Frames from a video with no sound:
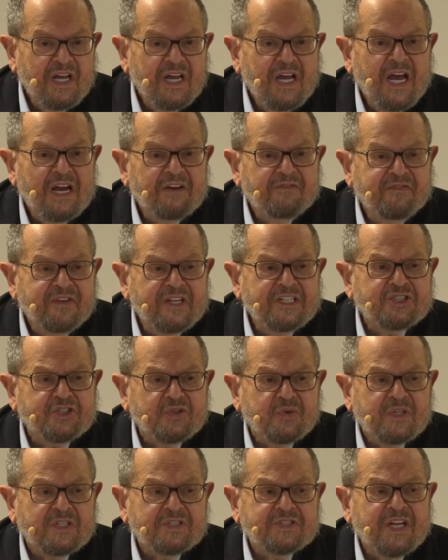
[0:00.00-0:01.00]
and
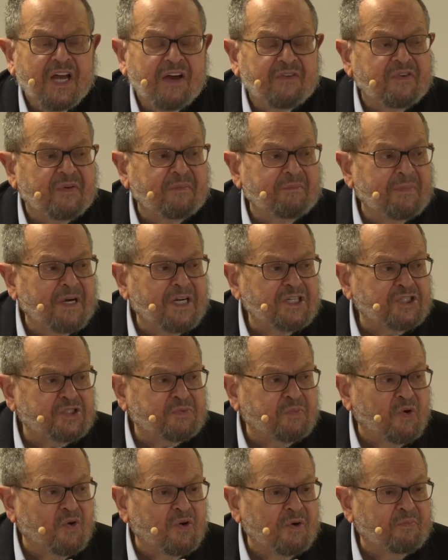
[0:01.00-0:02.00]
visuals have a much
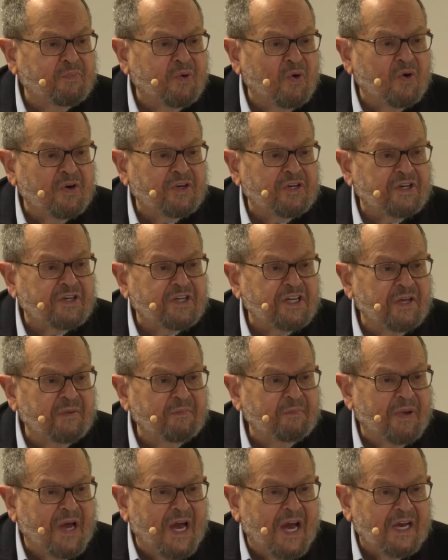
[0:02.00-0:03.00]
more important
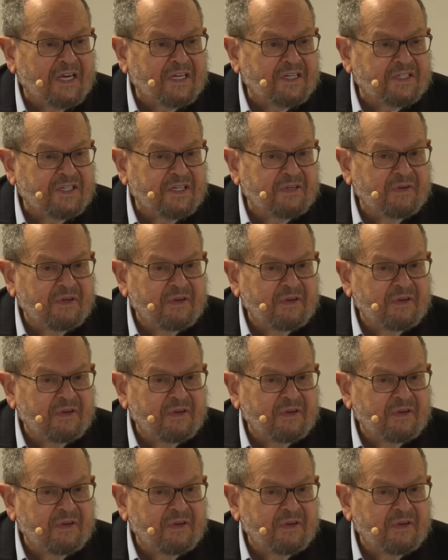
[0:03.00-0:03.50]
impact